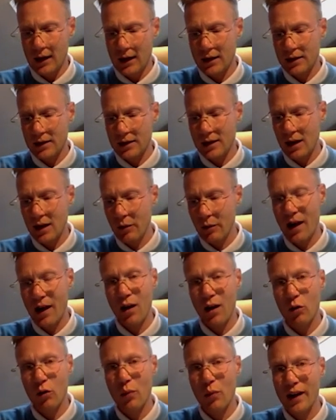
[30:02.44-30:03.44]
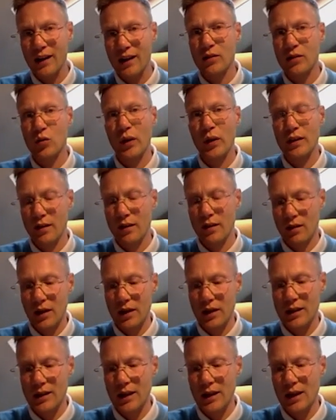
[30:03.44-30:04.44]
somehow back in
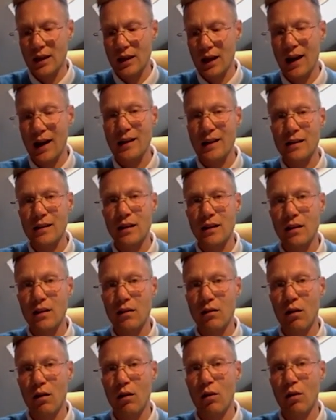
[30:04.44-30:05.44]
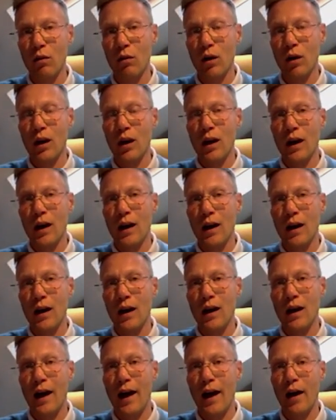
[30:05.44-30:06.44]
2013, I didn't know
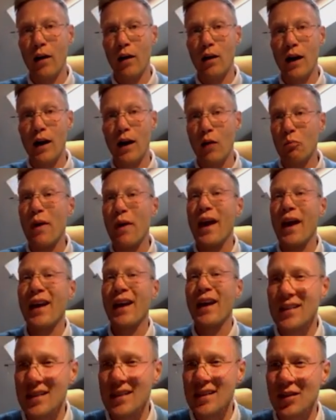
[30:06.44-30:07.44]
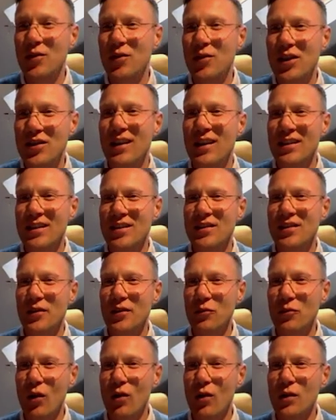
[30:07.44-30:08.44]
how bad the situation
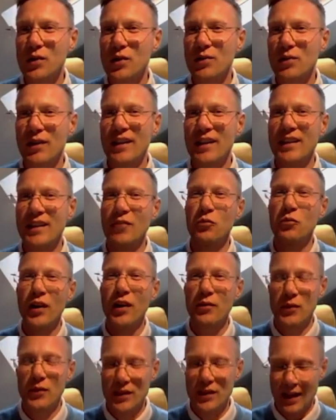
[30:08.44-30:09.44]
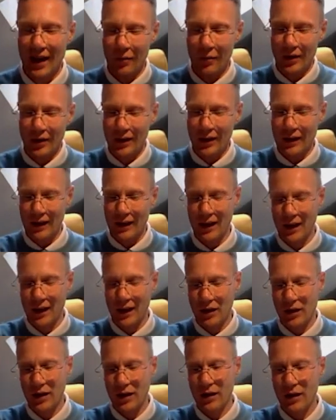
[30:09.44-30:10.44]
actually was, right? And what was happening
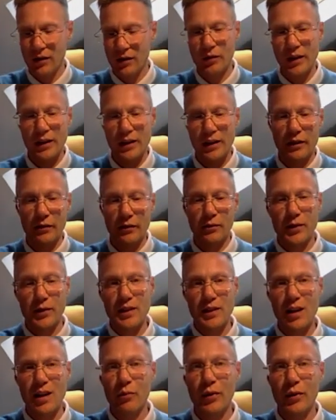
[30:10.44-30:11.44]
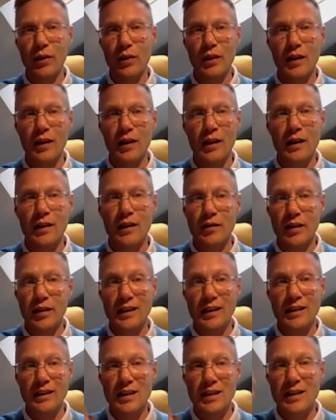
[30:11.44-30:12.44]
really. For example,
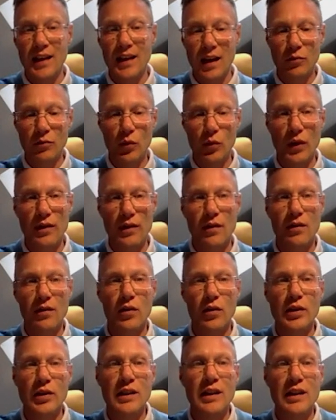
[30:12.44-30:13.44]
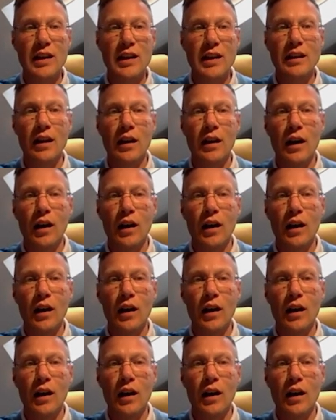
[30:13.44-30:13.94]
in the same 2013,